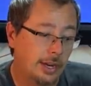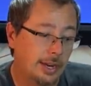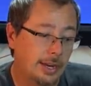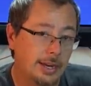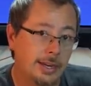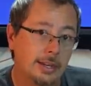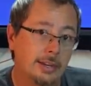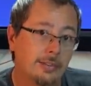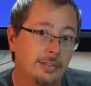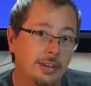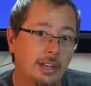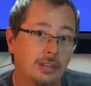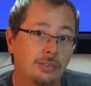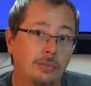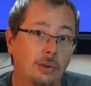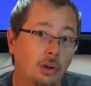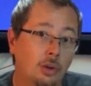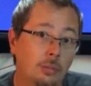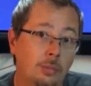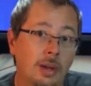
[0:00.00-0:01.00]
and if you guys
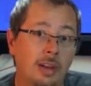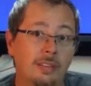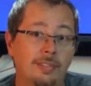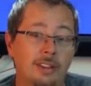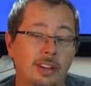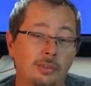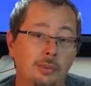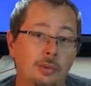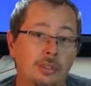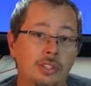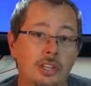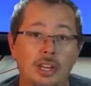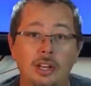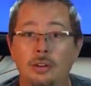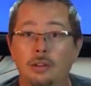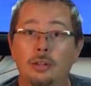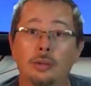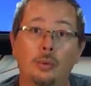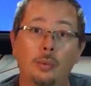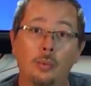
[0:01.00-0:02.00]
follow my Facebook
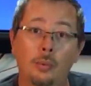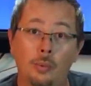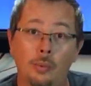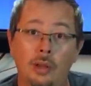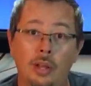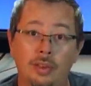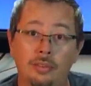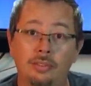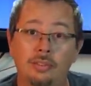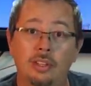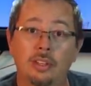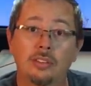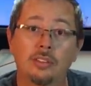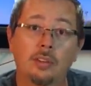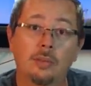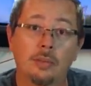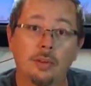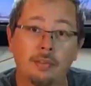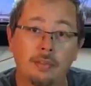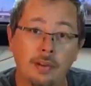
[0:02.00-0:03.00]
channel, you will have seen
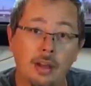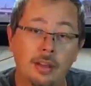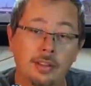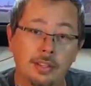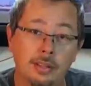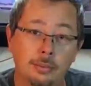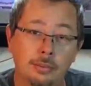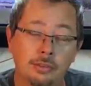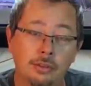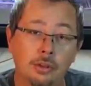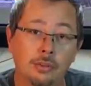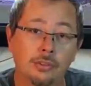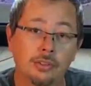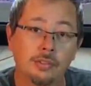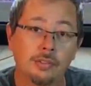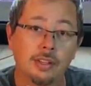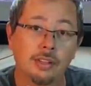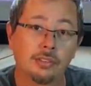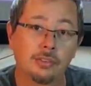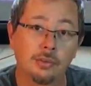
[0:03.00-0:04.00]
some of uh, the results
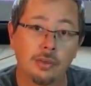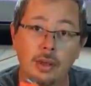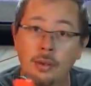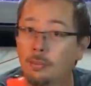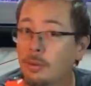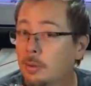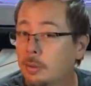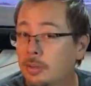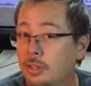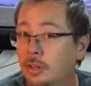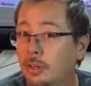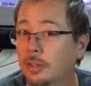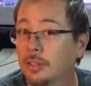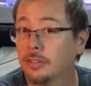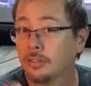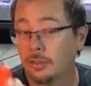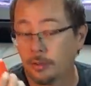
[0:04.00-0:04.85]
of this prematurely.